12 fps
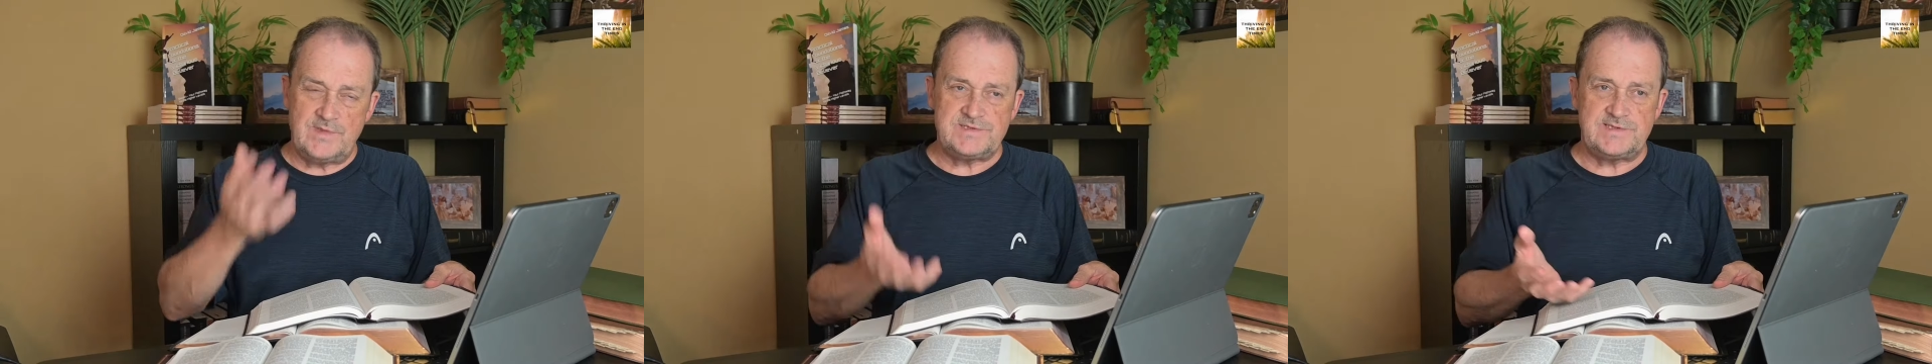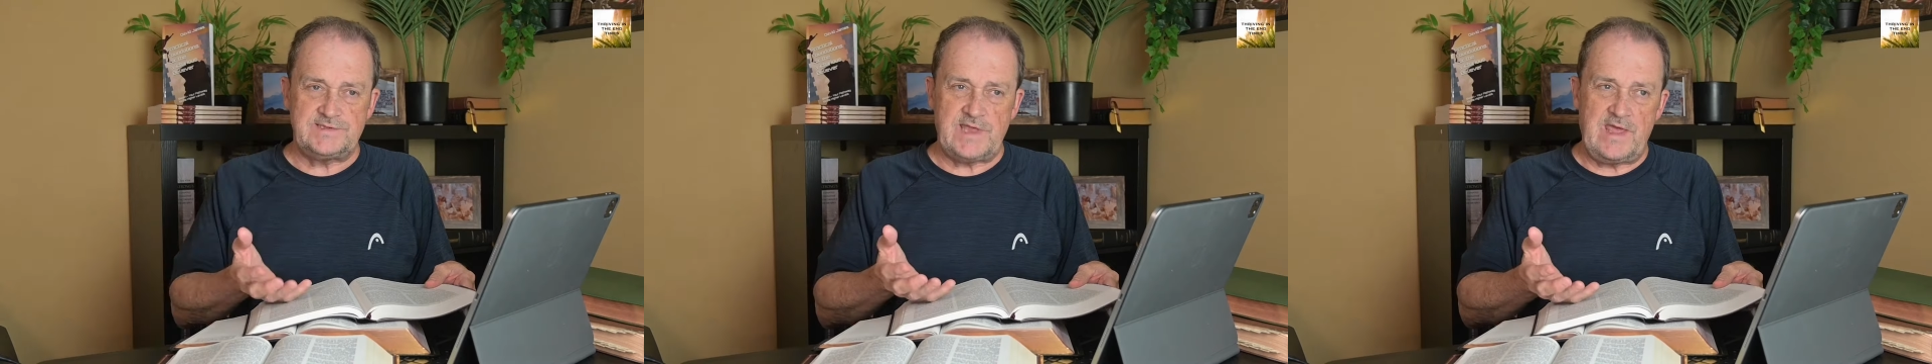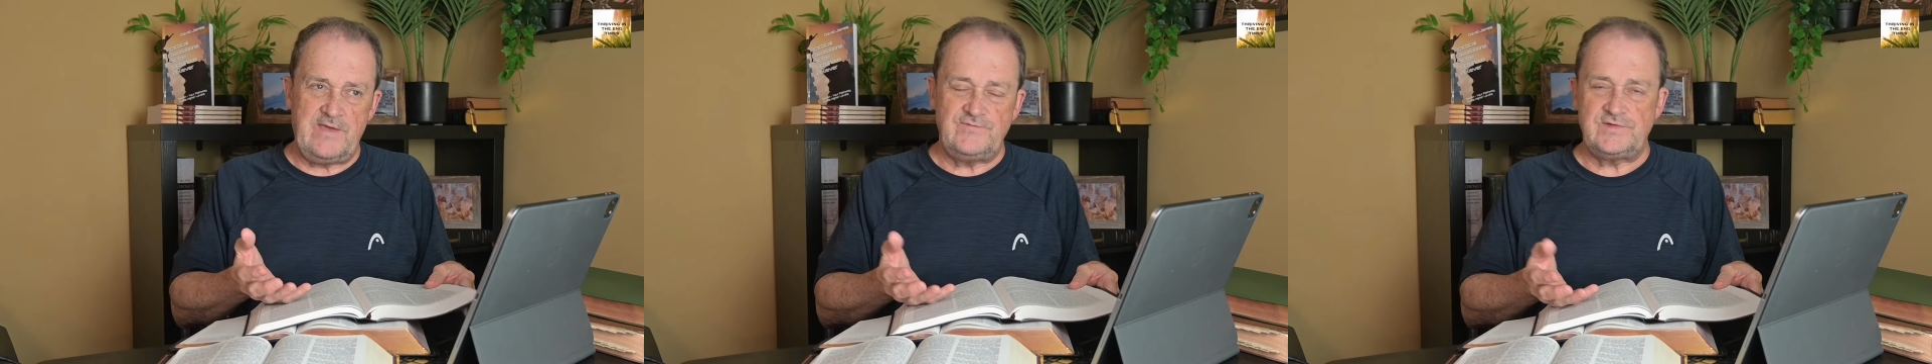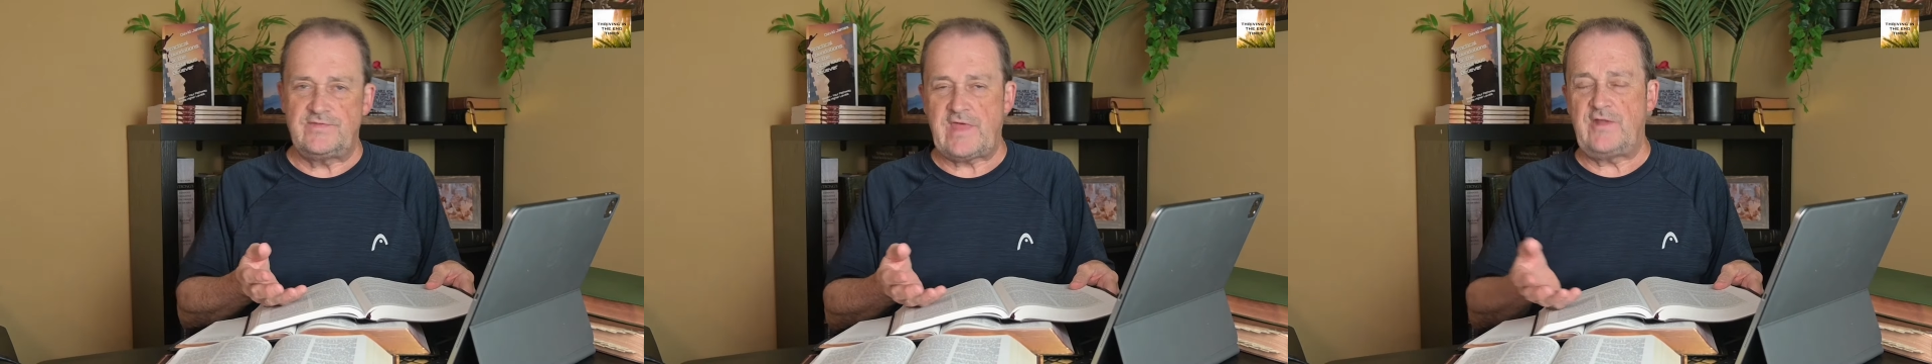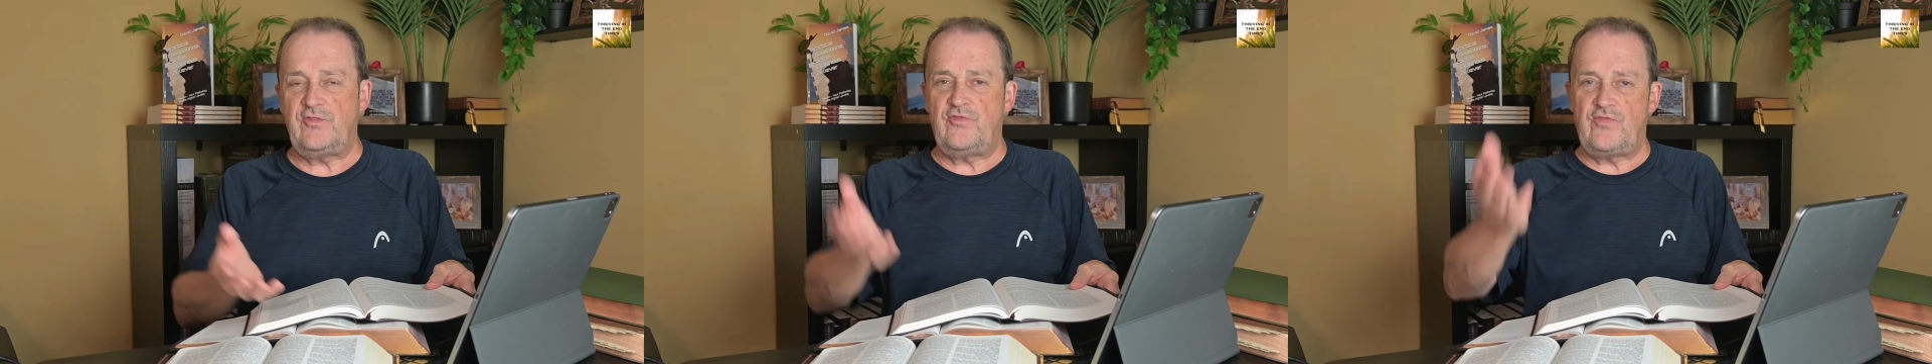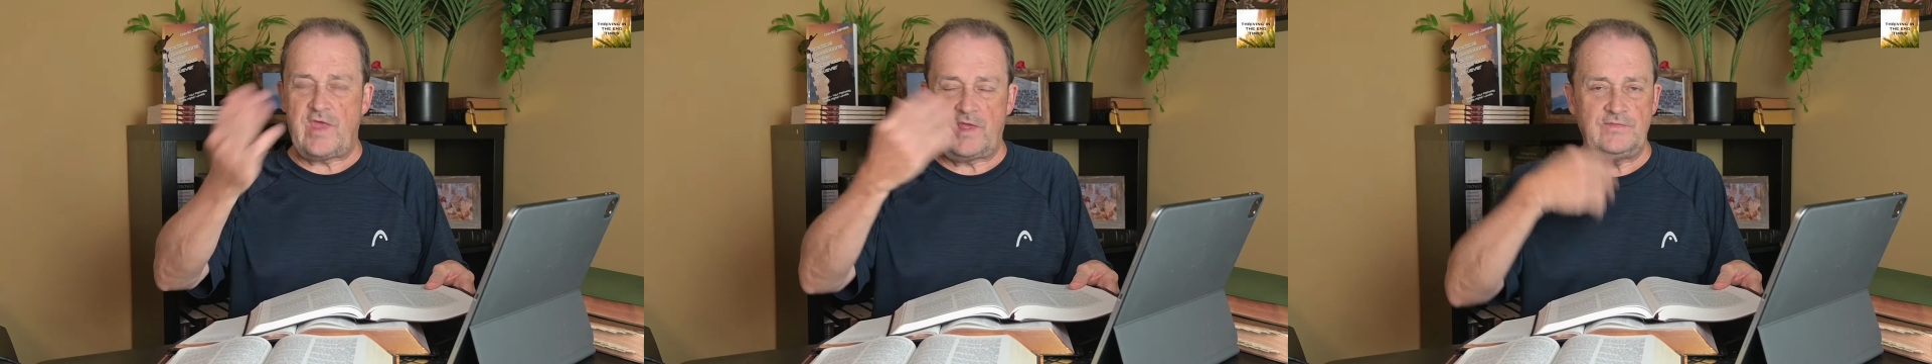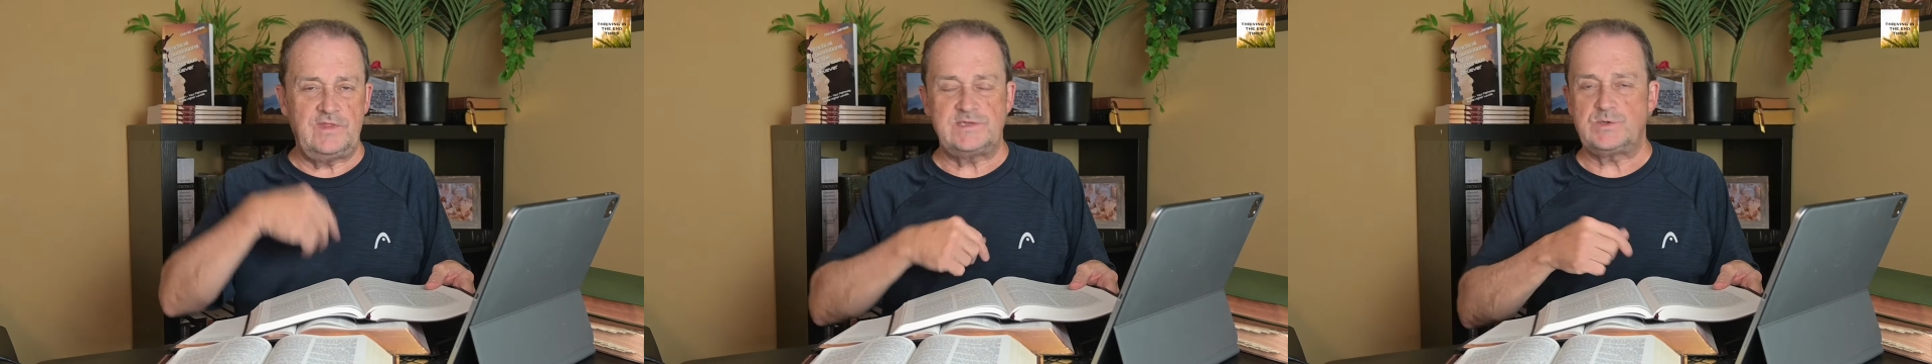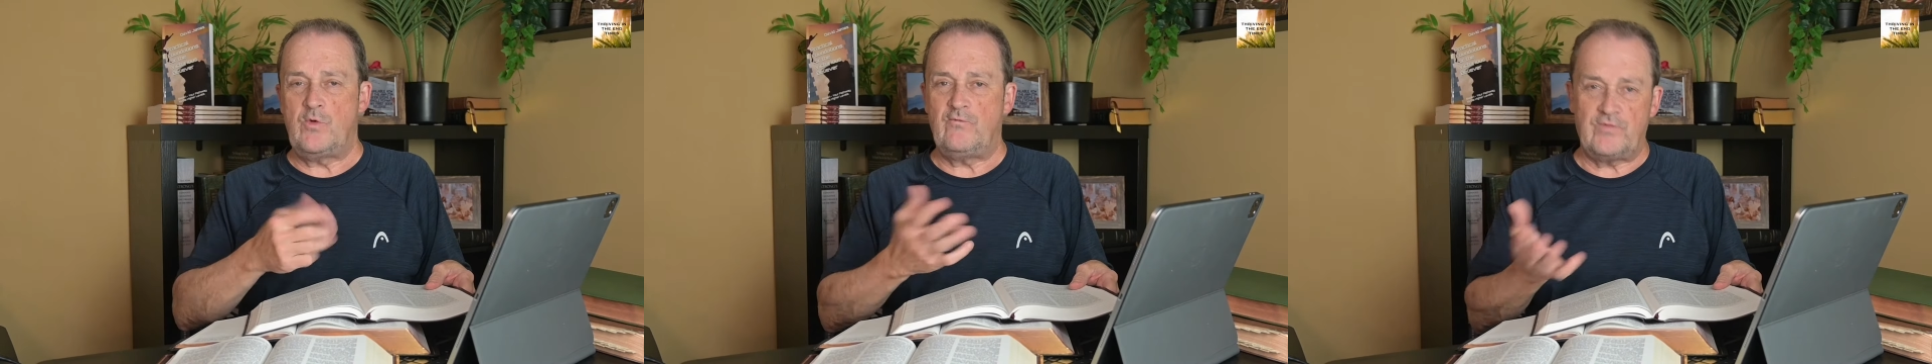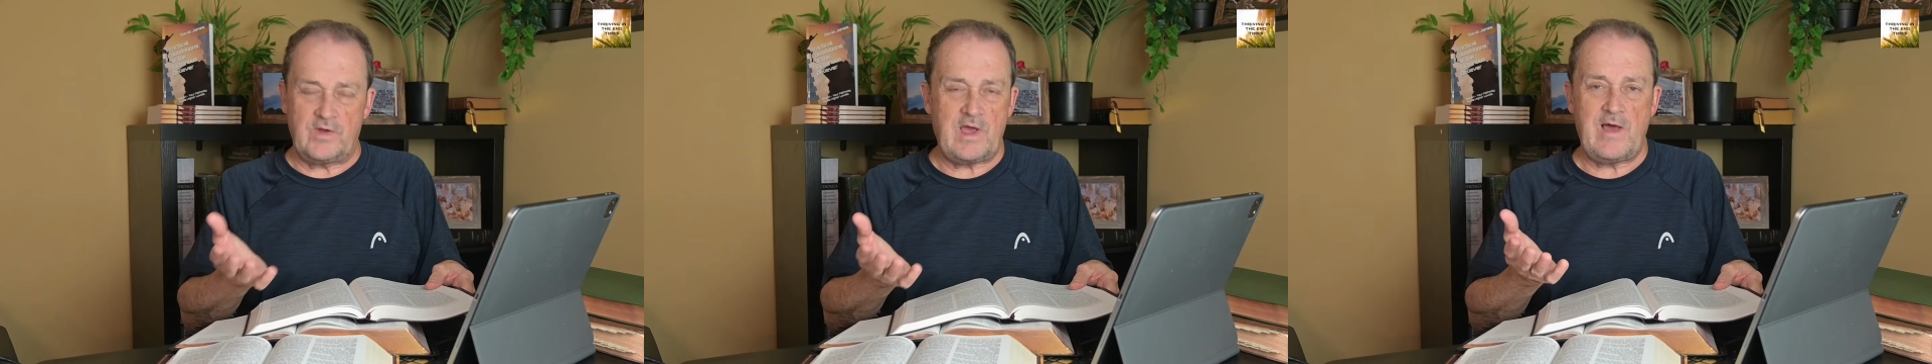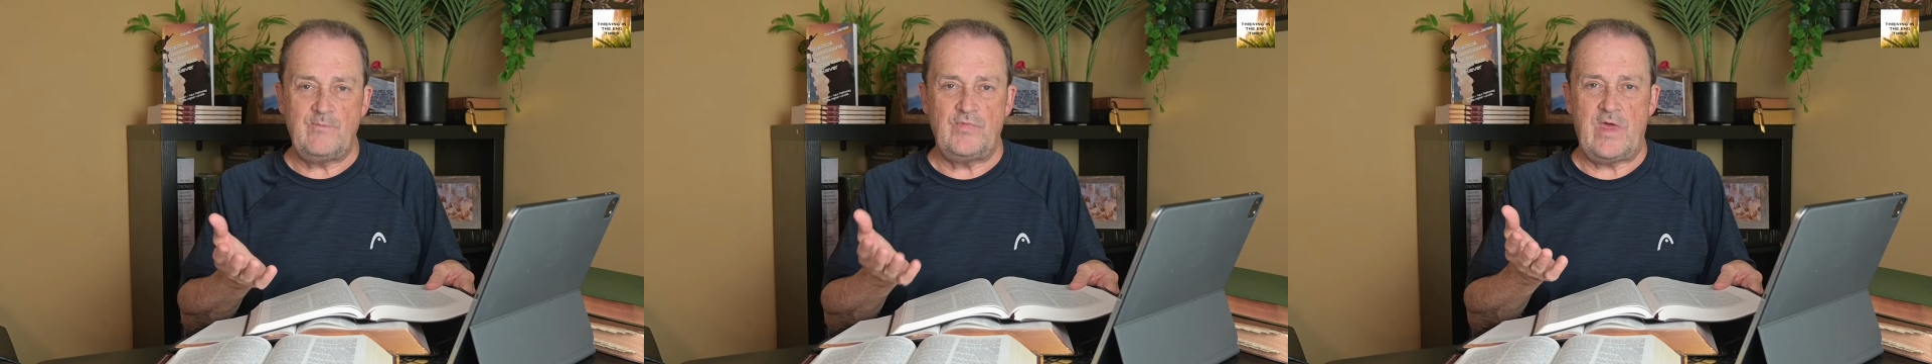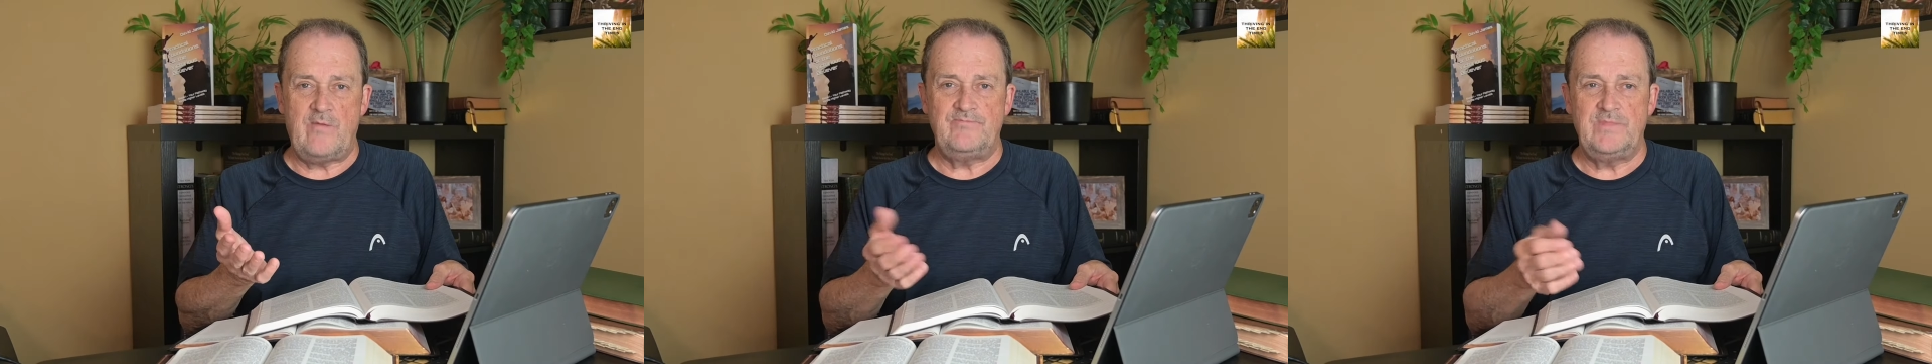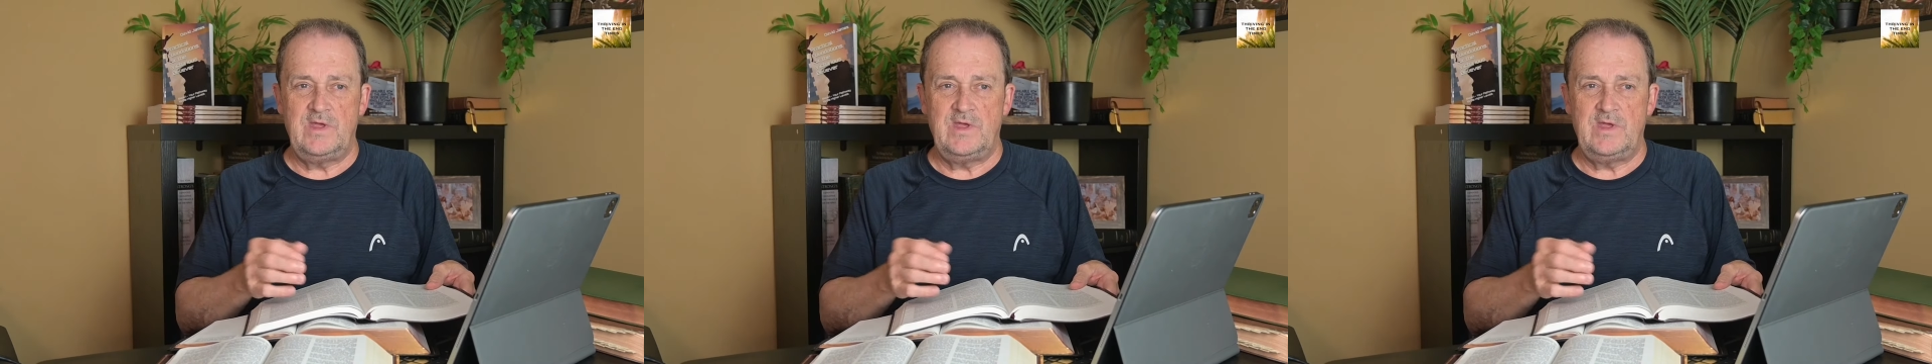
a slave to that thing that's overcome them.